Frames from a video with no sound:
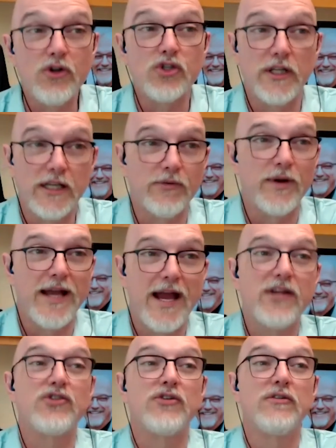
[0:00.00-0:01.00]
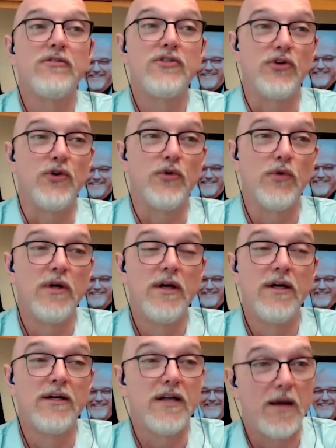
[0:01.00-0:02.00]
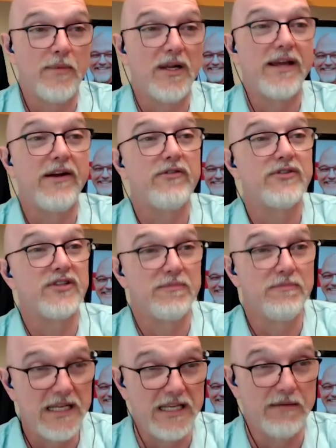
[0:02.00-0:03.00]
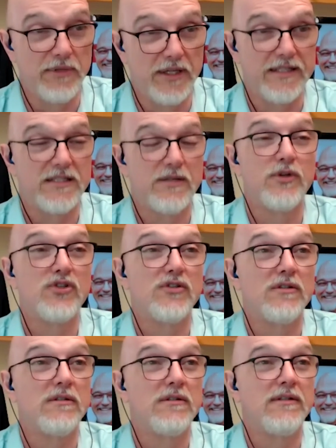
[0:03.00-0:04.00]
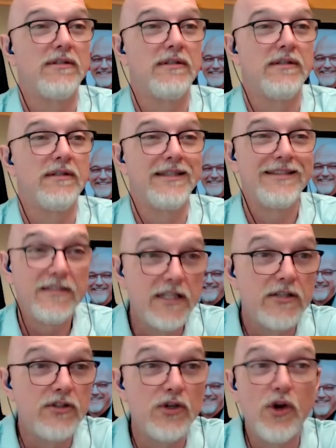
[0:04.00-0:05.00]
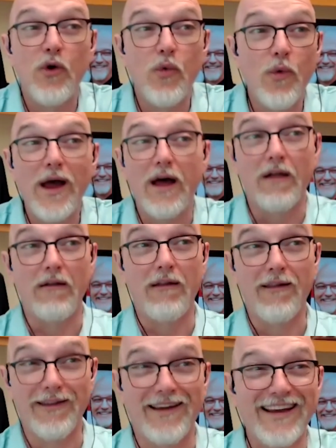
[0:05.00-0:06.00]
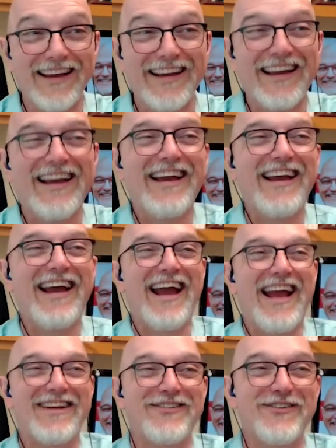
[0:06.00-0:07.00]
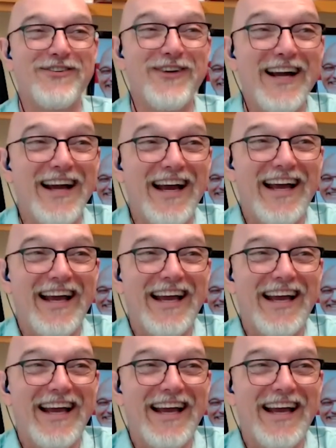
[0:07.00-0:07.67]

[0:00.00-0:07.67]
largely in reaction to Kamala Harris's media blitz, which didn't go well. Andrew.